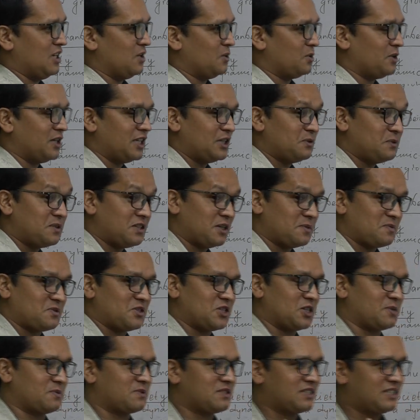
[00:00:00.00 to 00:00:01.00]
When we
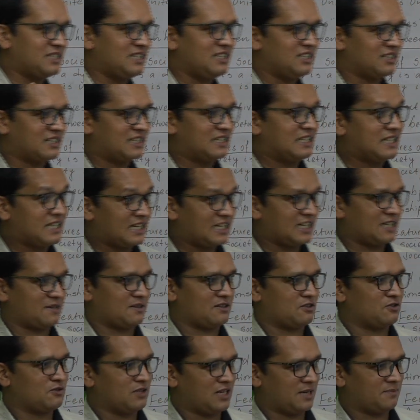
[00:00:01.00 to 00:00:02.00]
see a
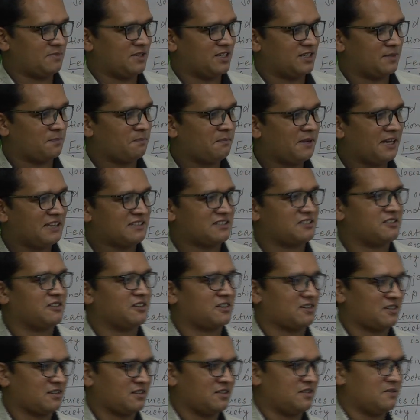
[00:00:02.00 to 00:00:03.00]
cricket tournament, pacer
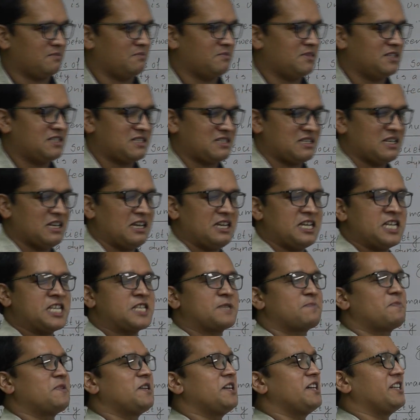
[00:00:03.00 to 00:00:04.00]
means
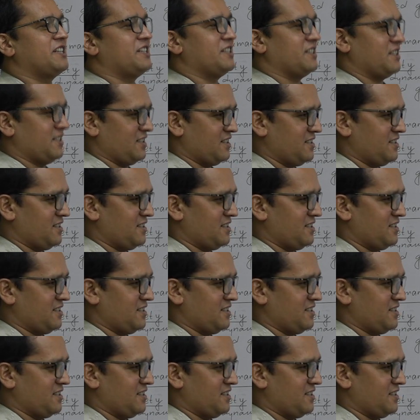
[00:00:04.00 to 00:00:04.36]
speed,